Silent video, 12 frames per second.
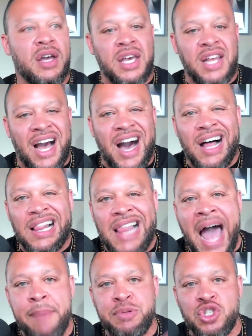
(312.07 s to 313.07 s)
in a
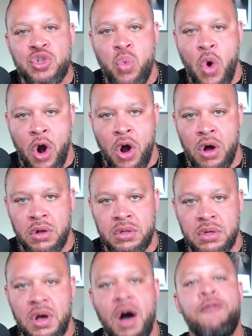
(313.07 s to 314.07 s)
collapsed world,
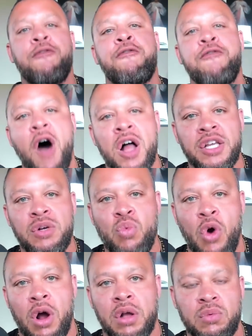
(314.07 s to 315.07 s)
a fallen
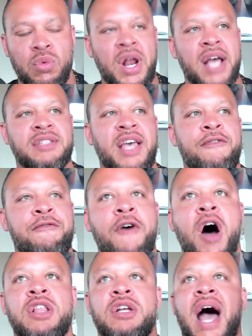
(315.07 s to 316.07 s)
world, when I say
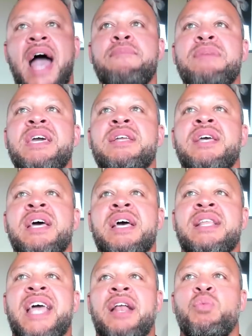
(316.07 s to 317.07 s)
fallen, I mean
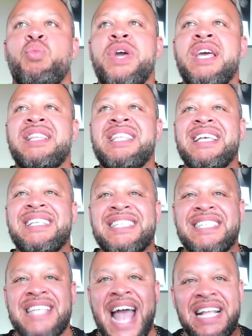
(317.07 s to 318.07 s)
that we
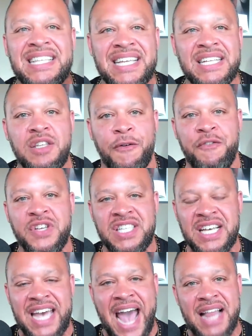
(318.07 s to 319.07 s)
descend into
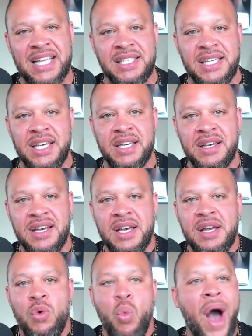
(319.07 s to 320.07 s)
physicality.
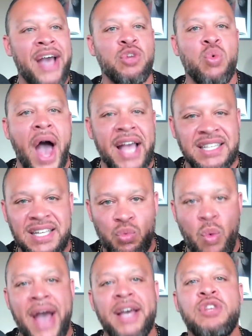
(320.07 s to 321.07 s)
Why do, I
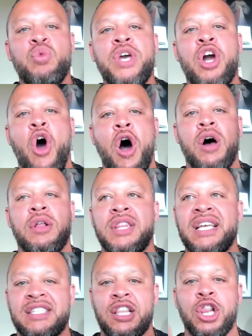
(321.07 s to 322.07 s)
why do we call
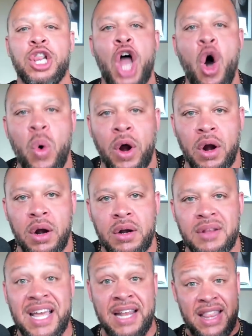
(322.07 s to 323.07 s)
this lower
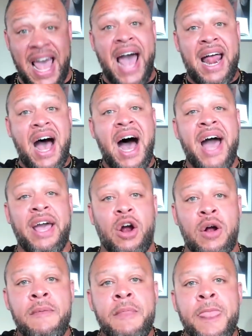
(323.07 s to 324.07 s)
than that
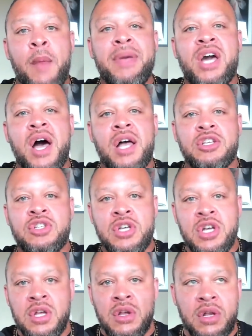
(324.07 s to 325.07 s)
higher? Because
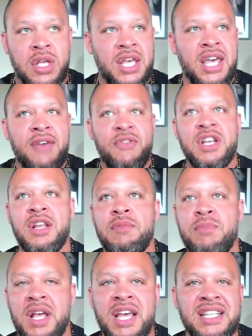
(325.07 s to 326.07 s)
even
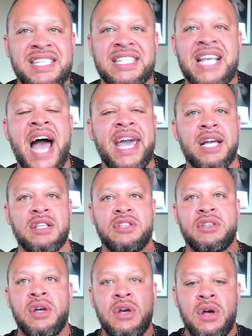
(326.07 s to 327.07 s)
in, in science,